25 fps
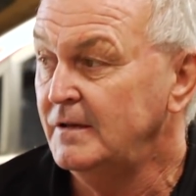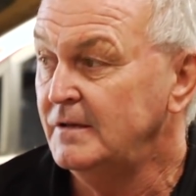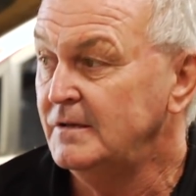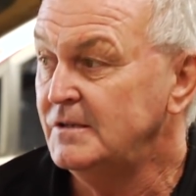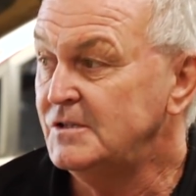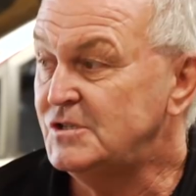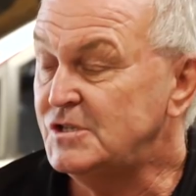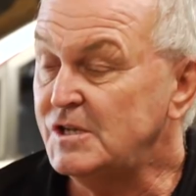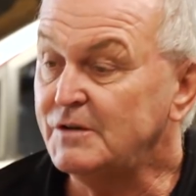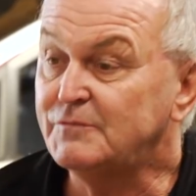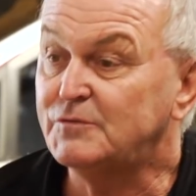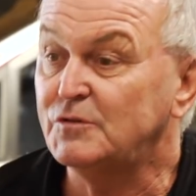
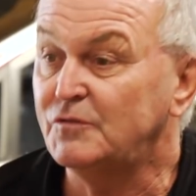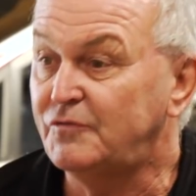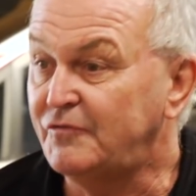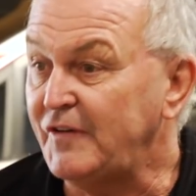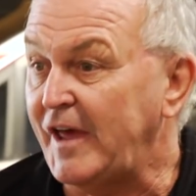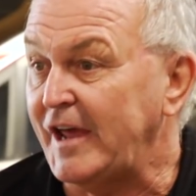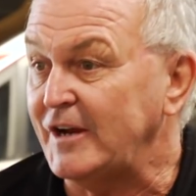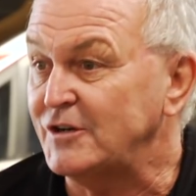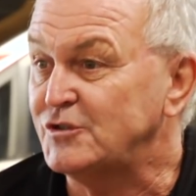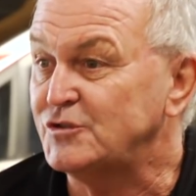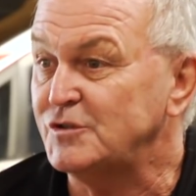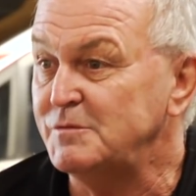several
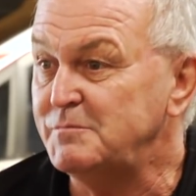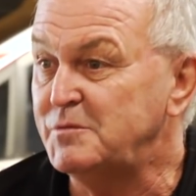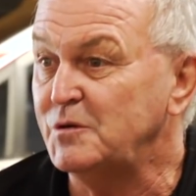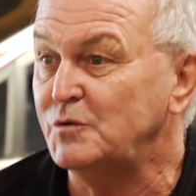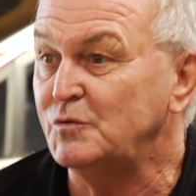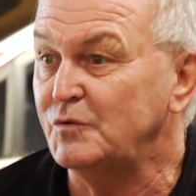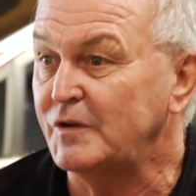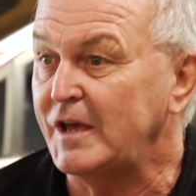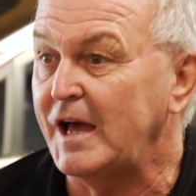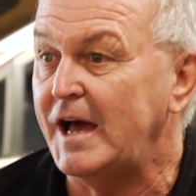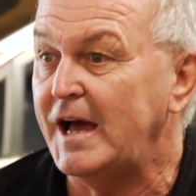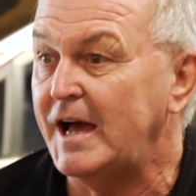
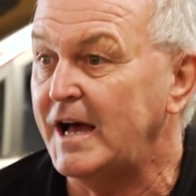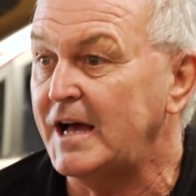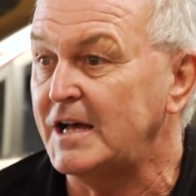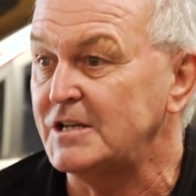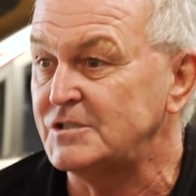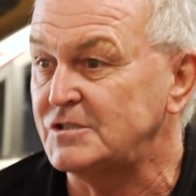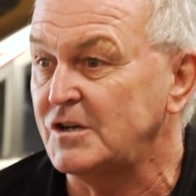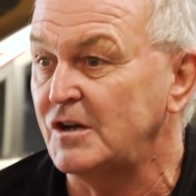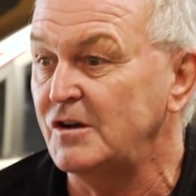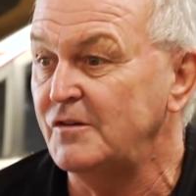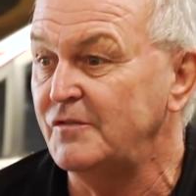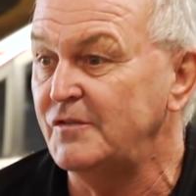factory-built
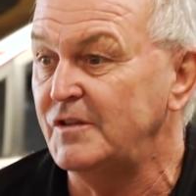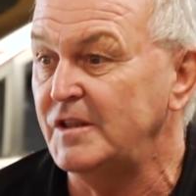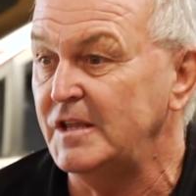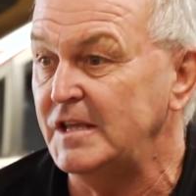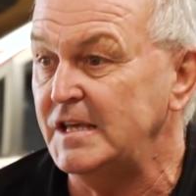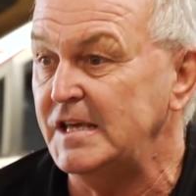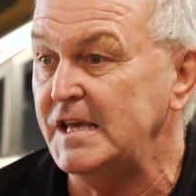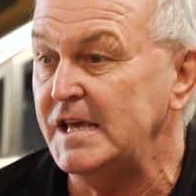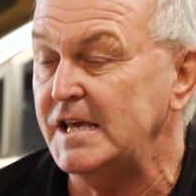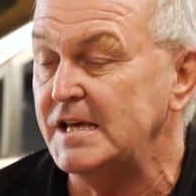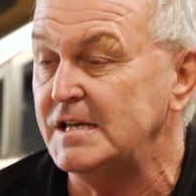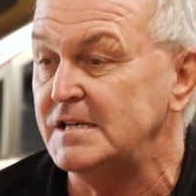cars over the
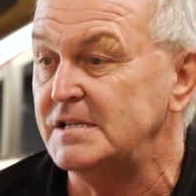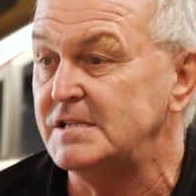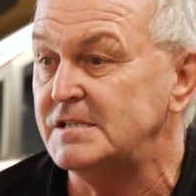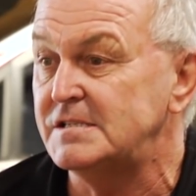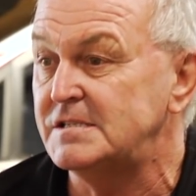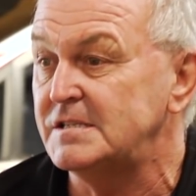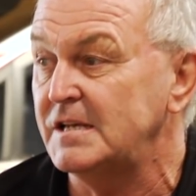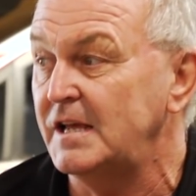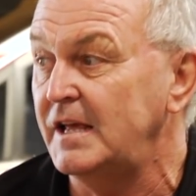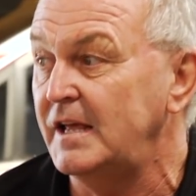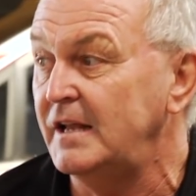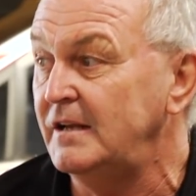
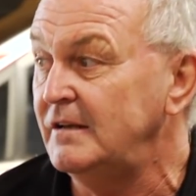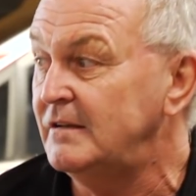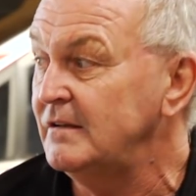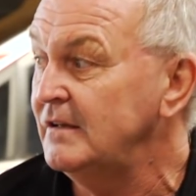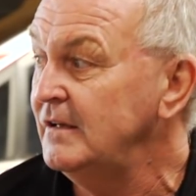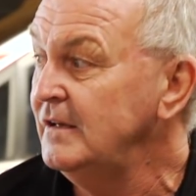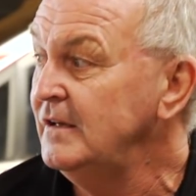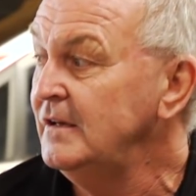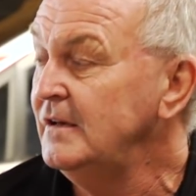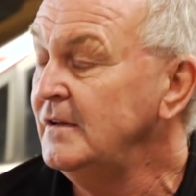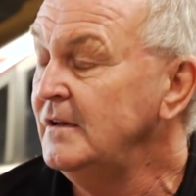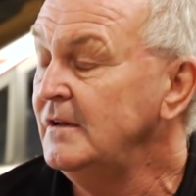years, and
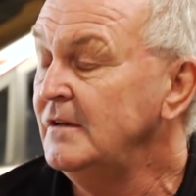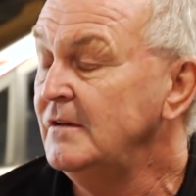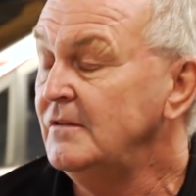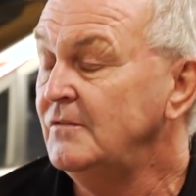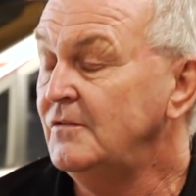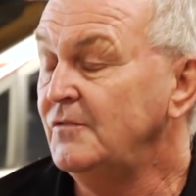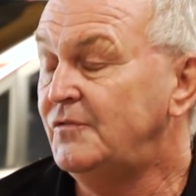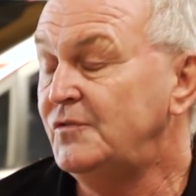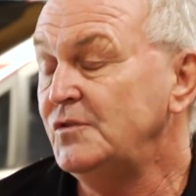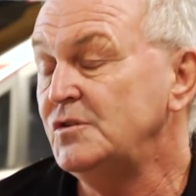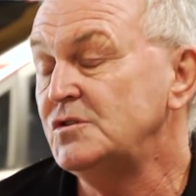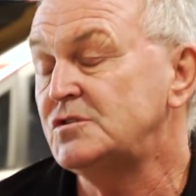
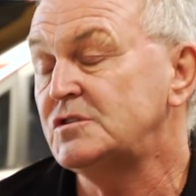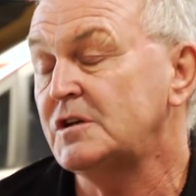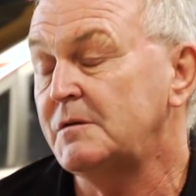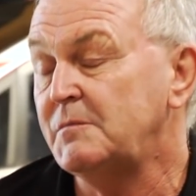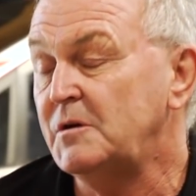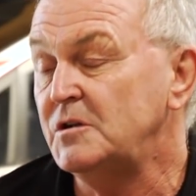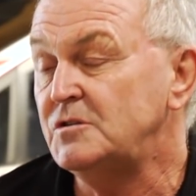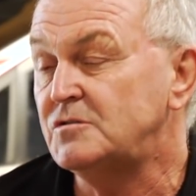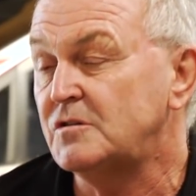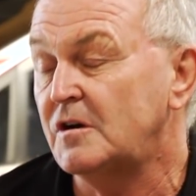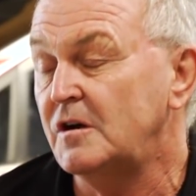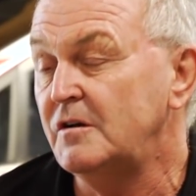the first time
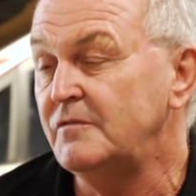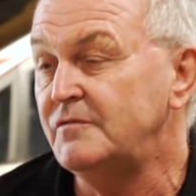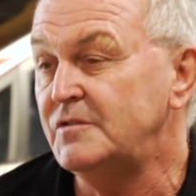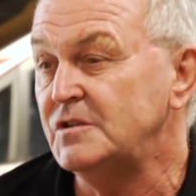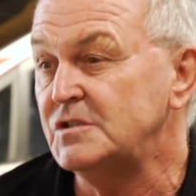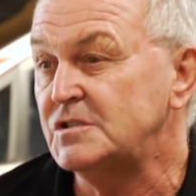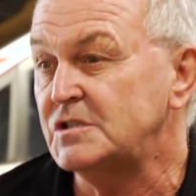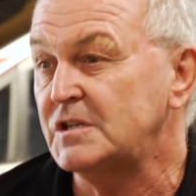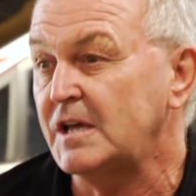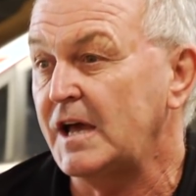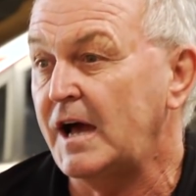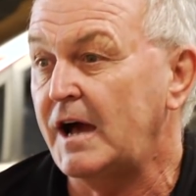I drove
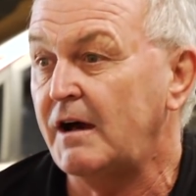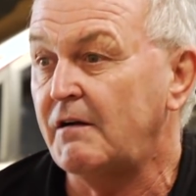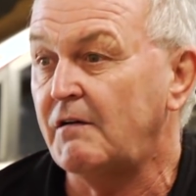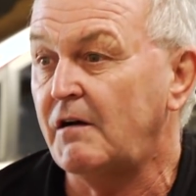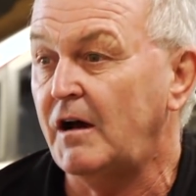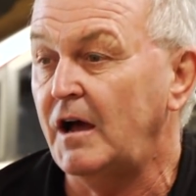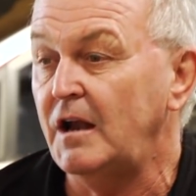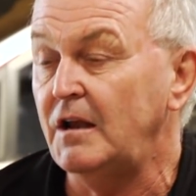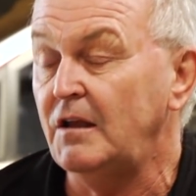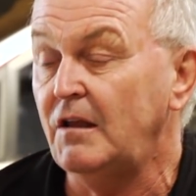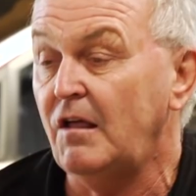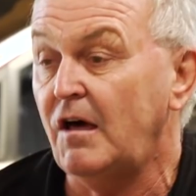this car,
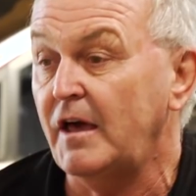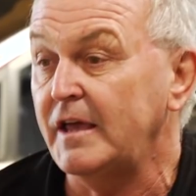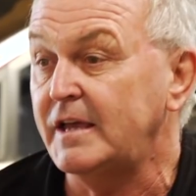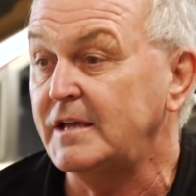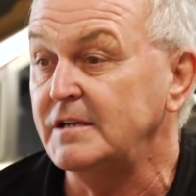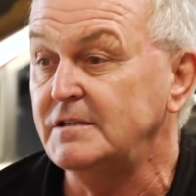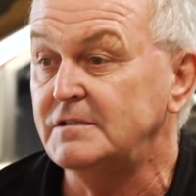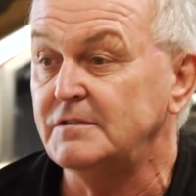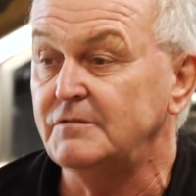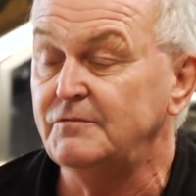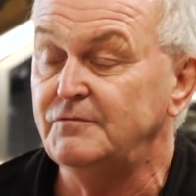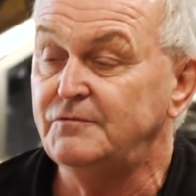I
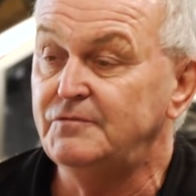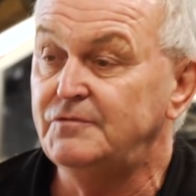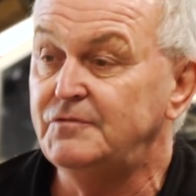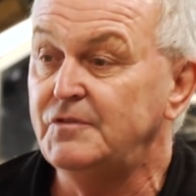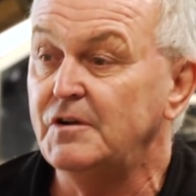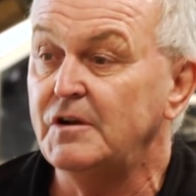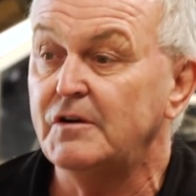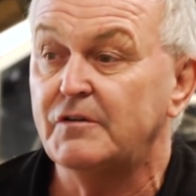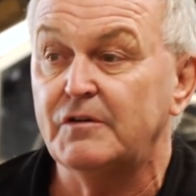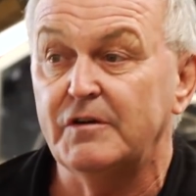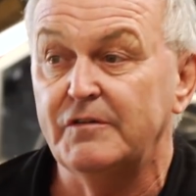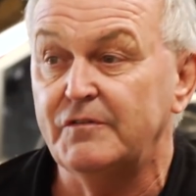likened it
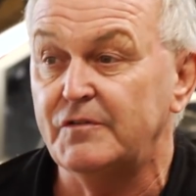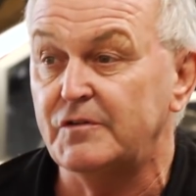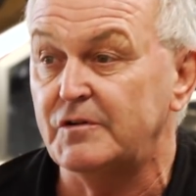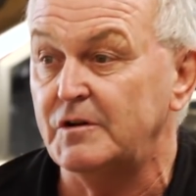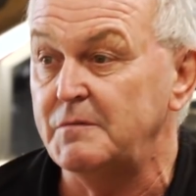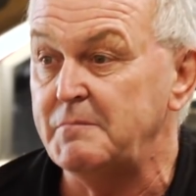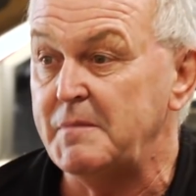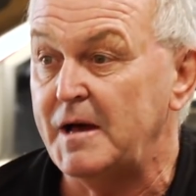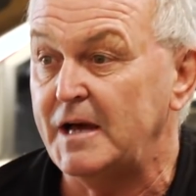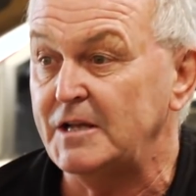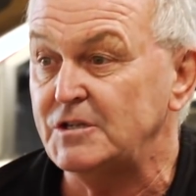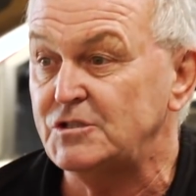very, very
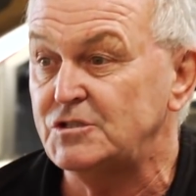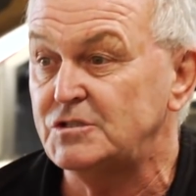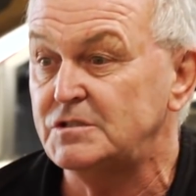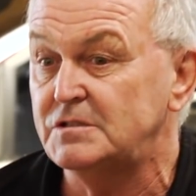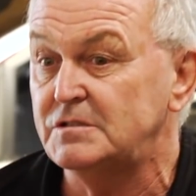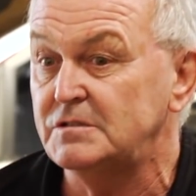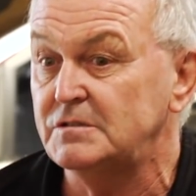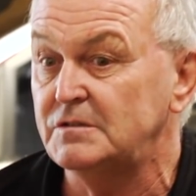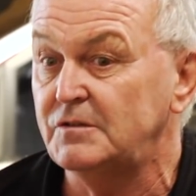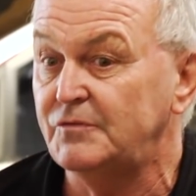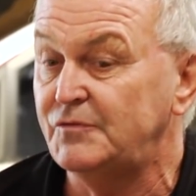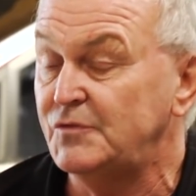much
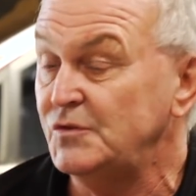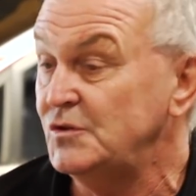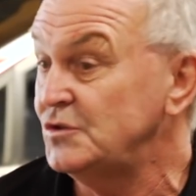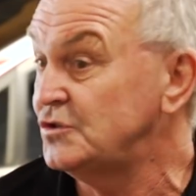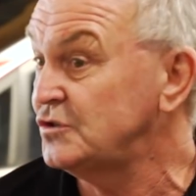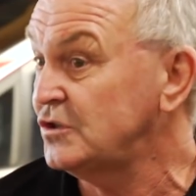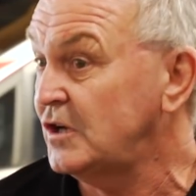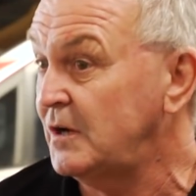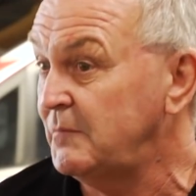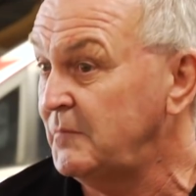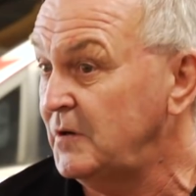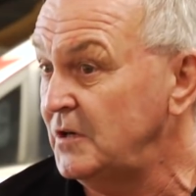to the first
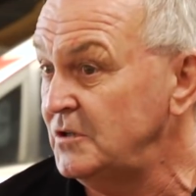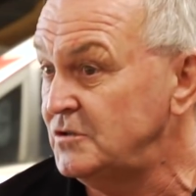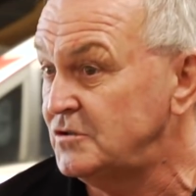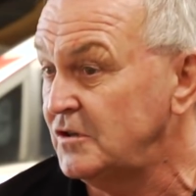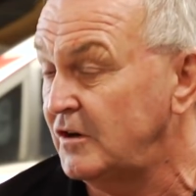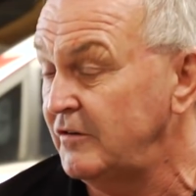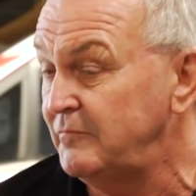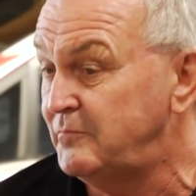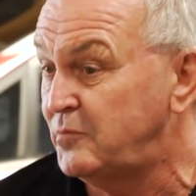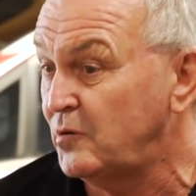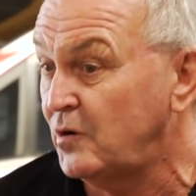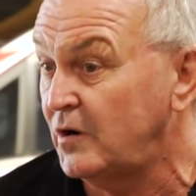time I
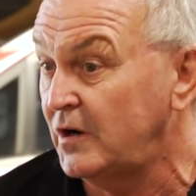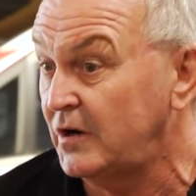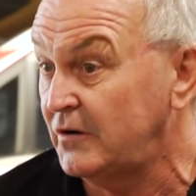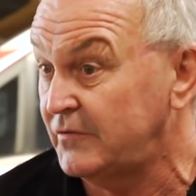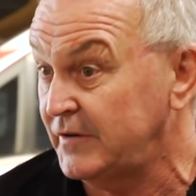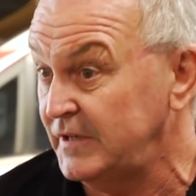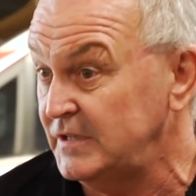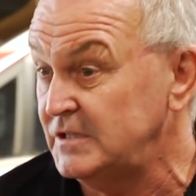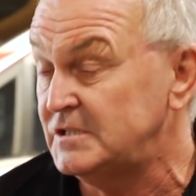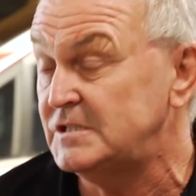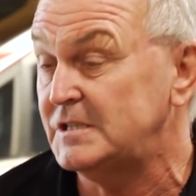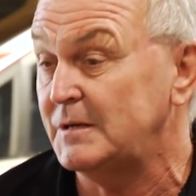drove Brian
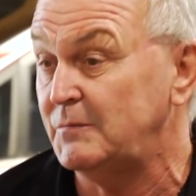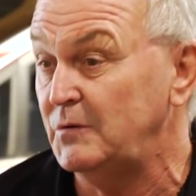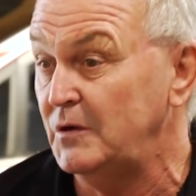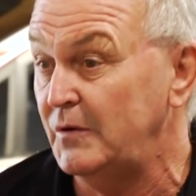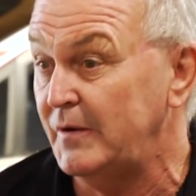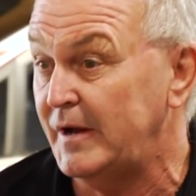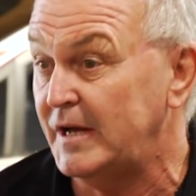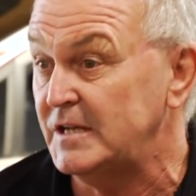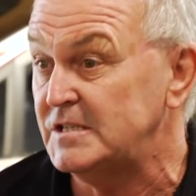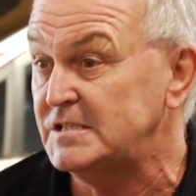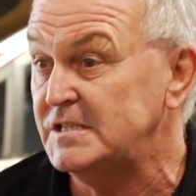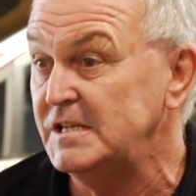Green's
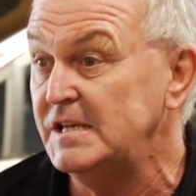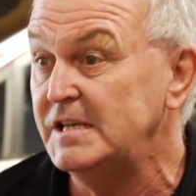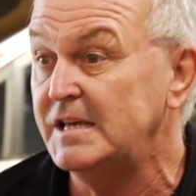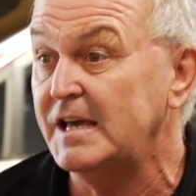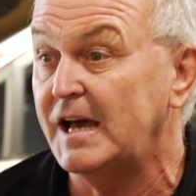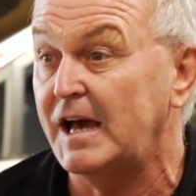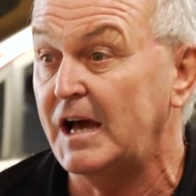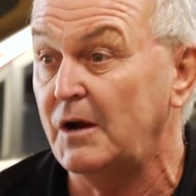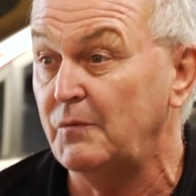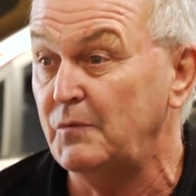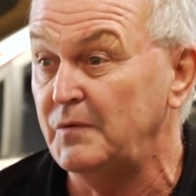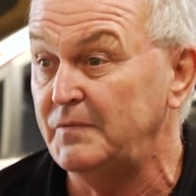WRC
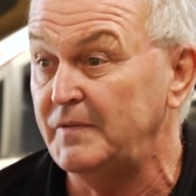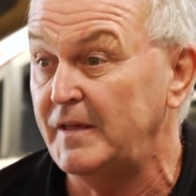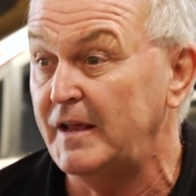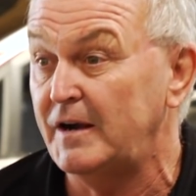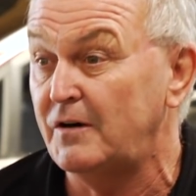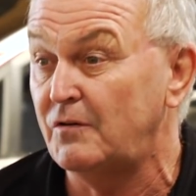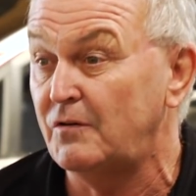car when that